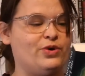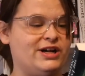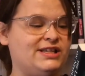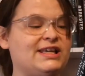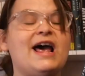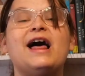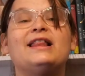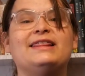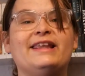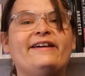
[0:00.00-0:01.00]
woods
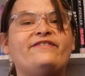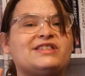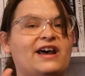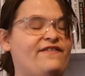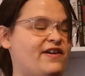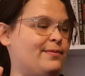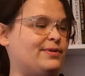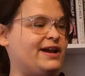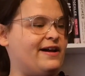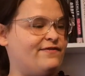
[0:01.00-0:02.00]
lives a
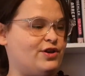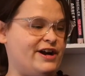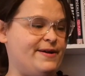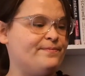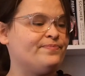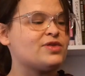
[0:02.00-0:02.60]
family of three.